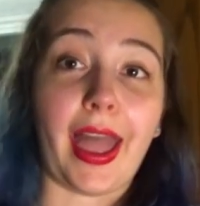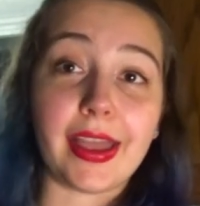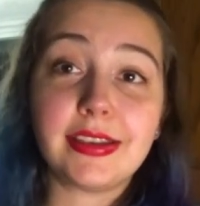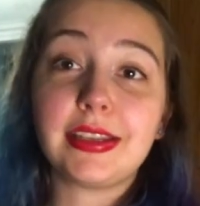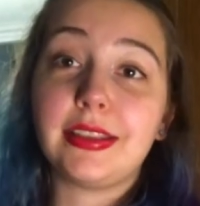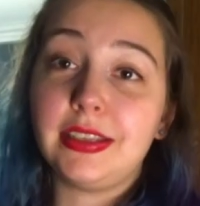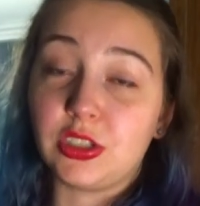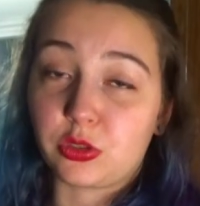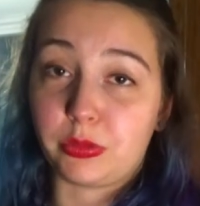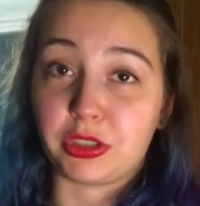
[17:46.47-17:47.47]
and in the
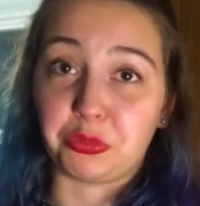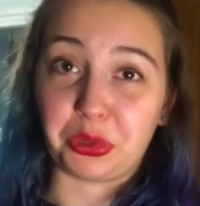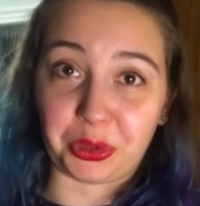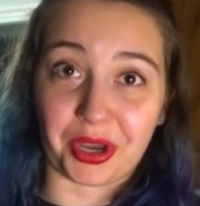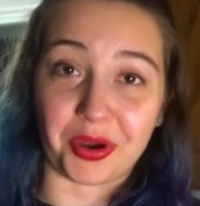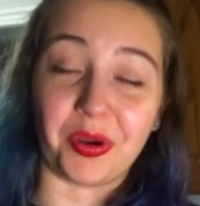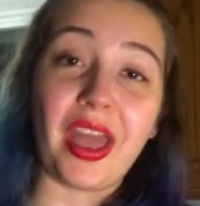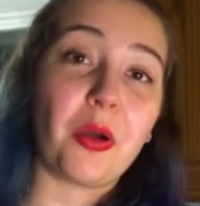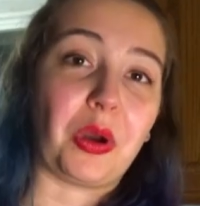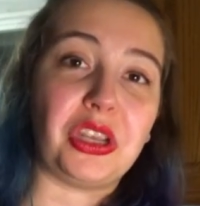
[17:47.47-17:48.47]
description below
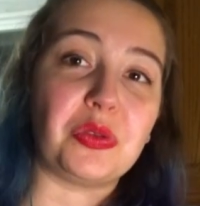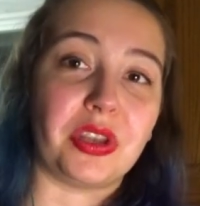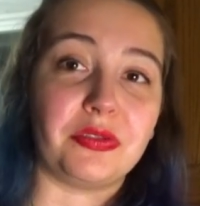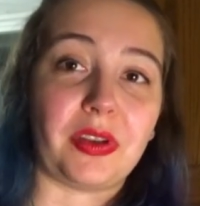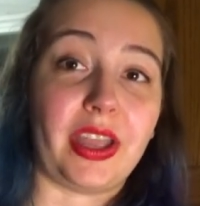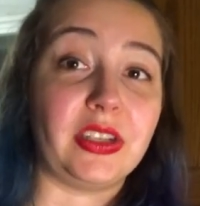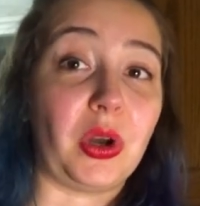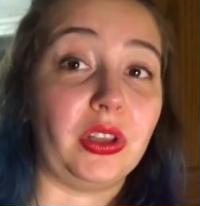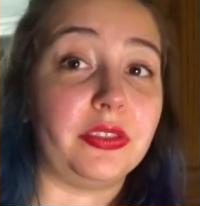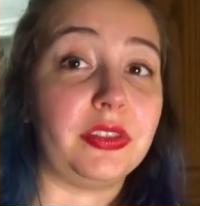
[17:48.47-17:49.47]
where you can find
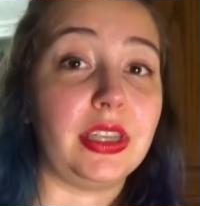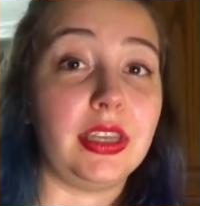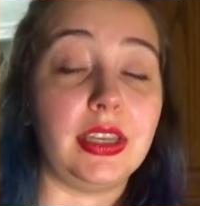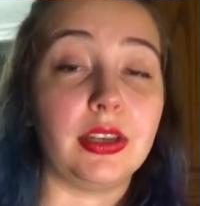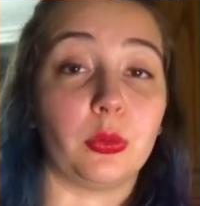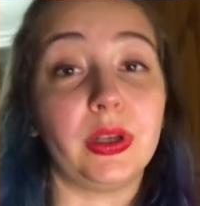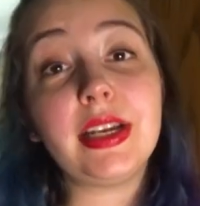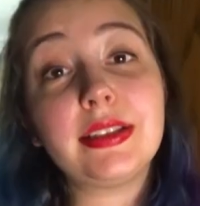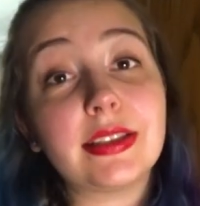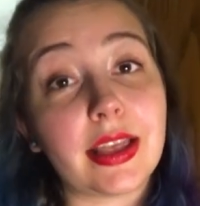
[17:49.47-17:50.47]
all of the
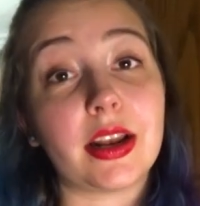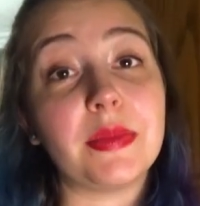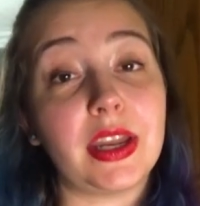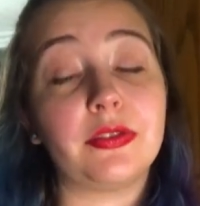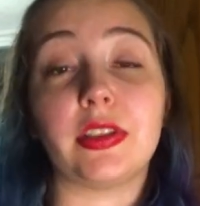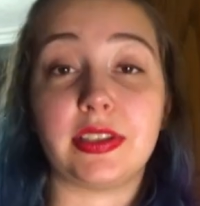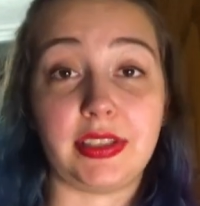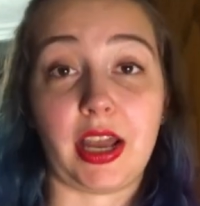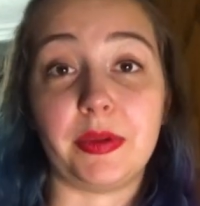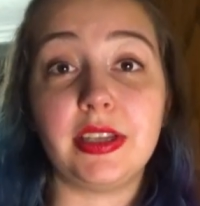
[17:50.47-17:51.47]
reads that I made for the
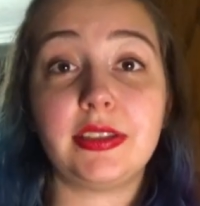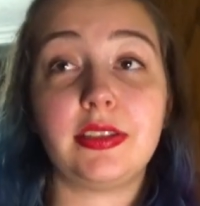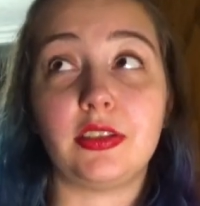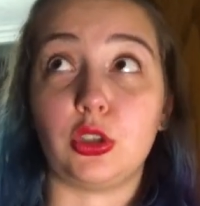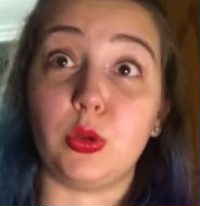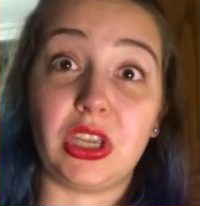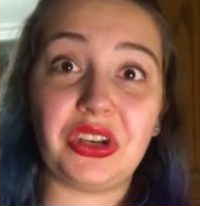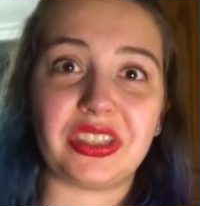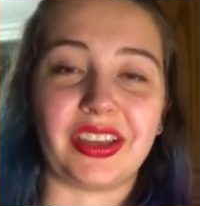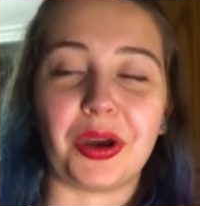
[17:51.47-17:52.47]
Sabbats two
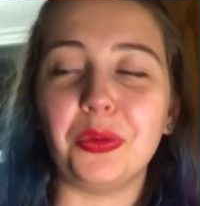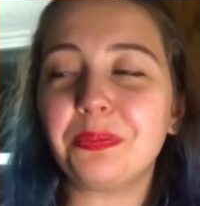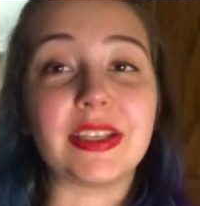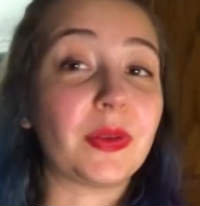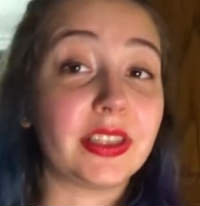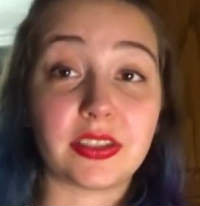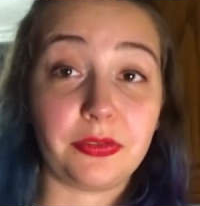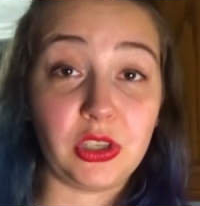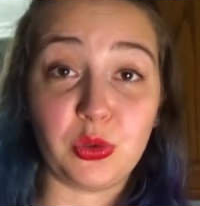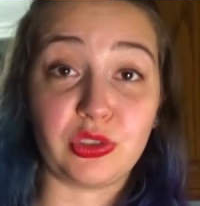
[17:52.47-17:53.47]
years ago, as well as a
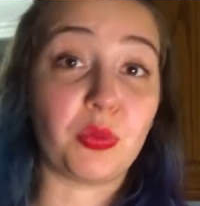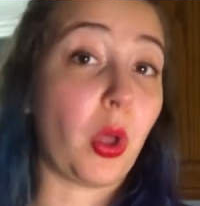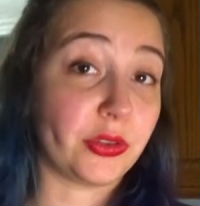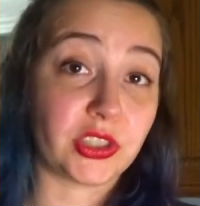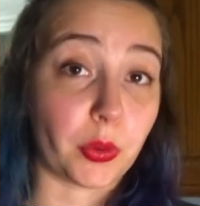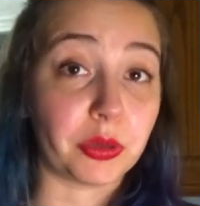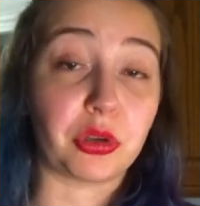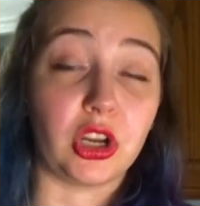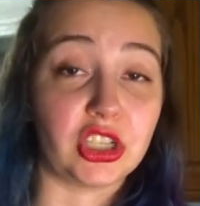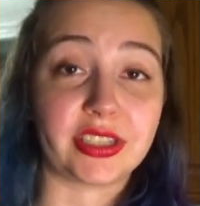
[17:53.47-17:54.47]
few small small sewing
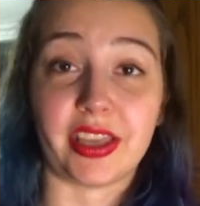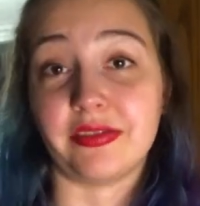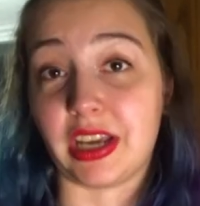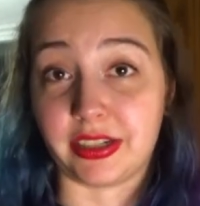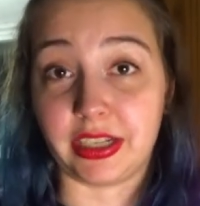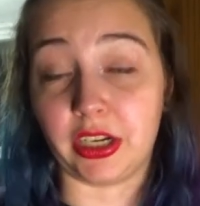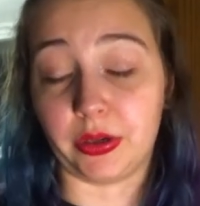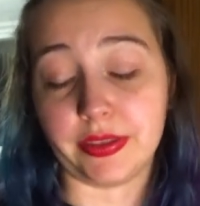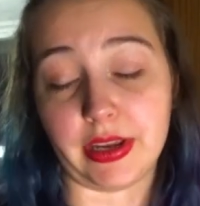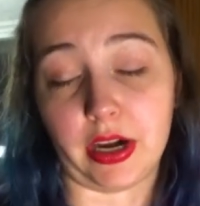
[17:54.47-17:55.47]
projects I've done here
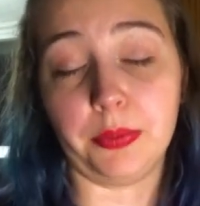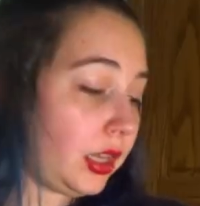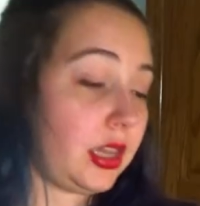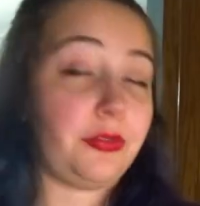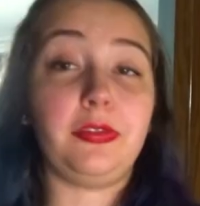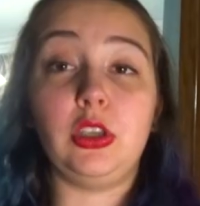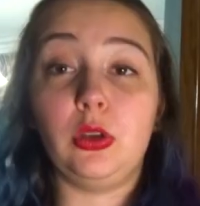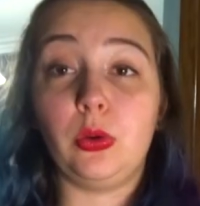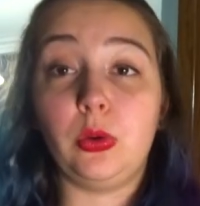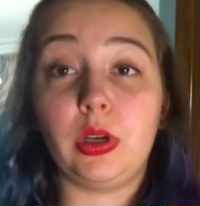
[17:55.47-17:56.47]
and there. If
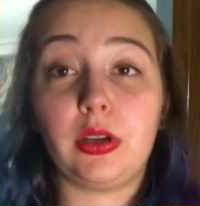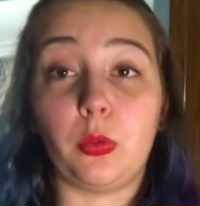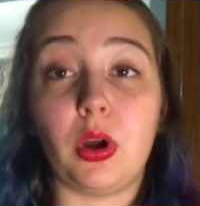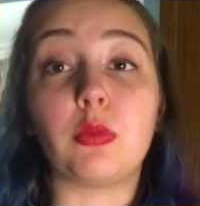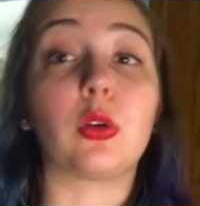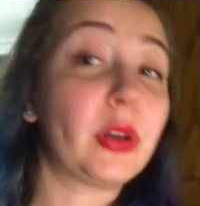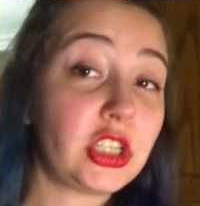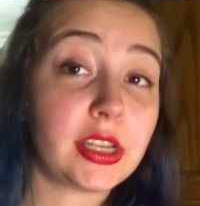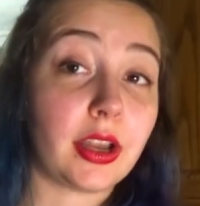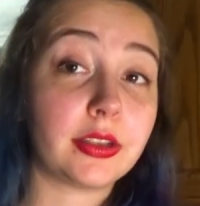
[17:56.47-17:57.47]
you want more
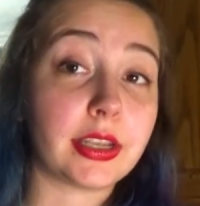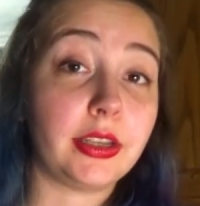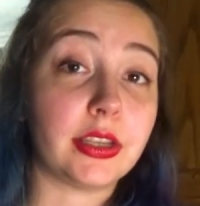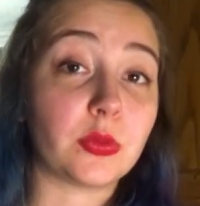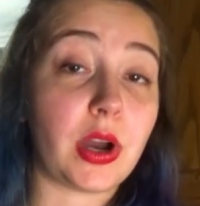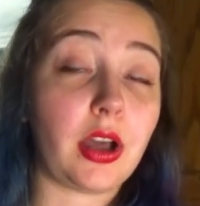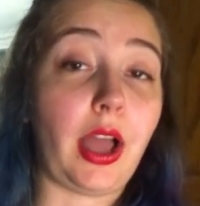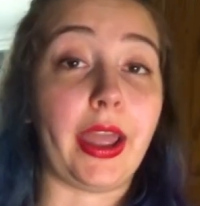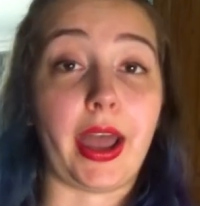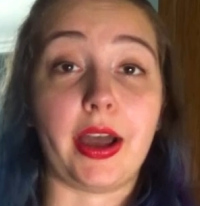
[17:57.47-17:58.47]
witchy content as well,
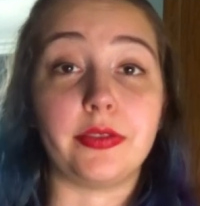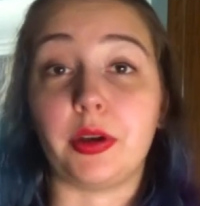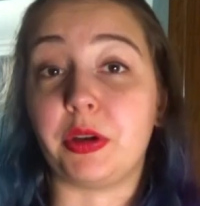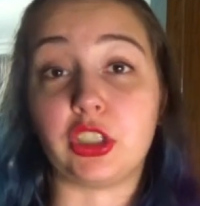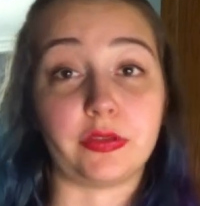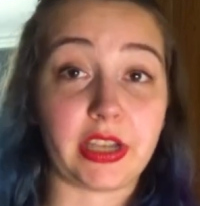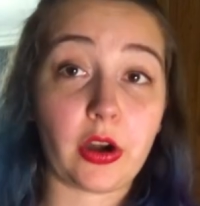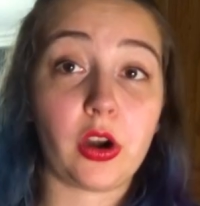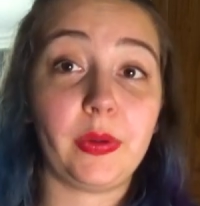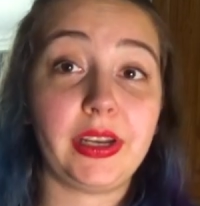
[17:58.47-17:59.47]
I have a bunch of
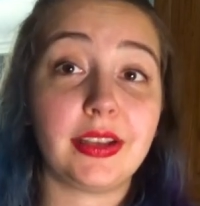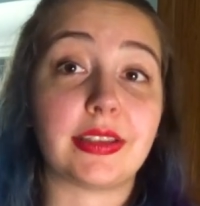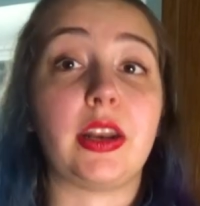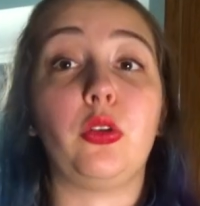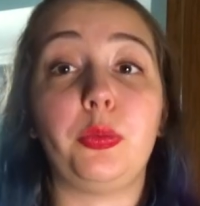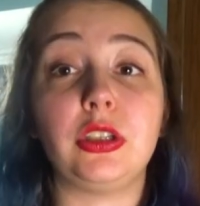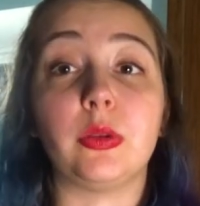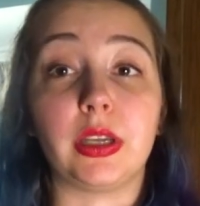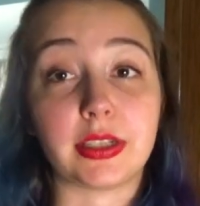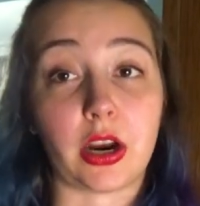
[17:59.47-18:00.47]
tarot readings and I will be
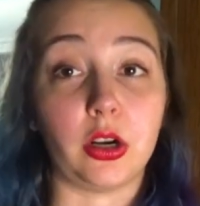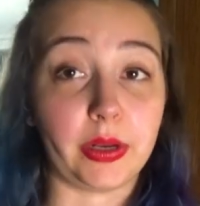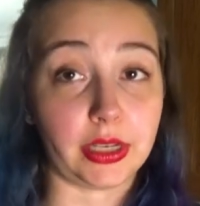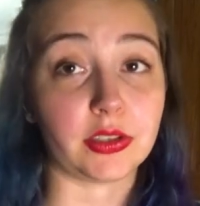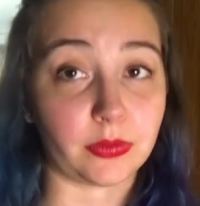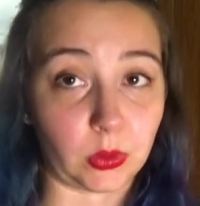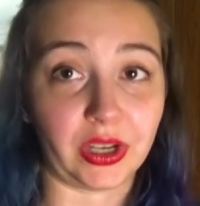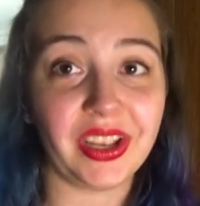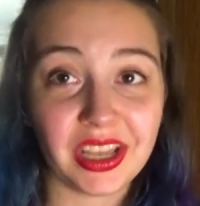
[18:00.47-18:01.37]
doing tarot readings for